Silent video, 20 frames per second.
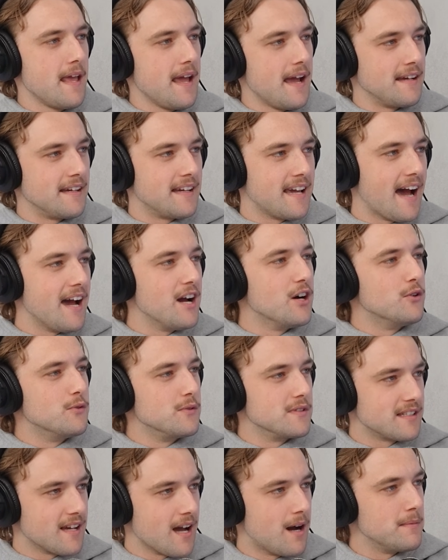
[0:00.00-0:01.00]
And Kale
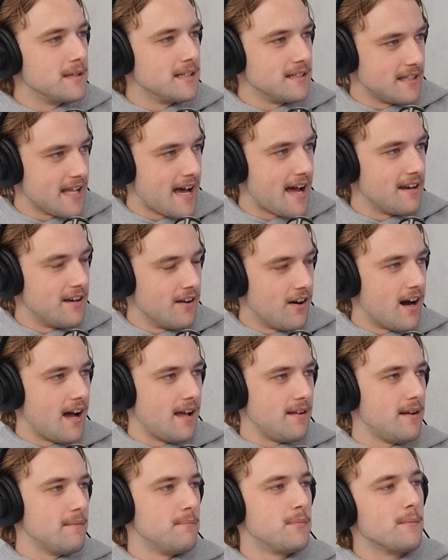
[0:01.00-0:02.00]
was coming that
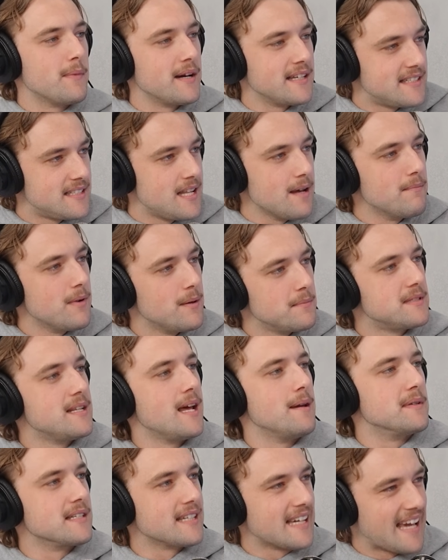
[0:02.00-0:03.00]
night, but my stepmom's name is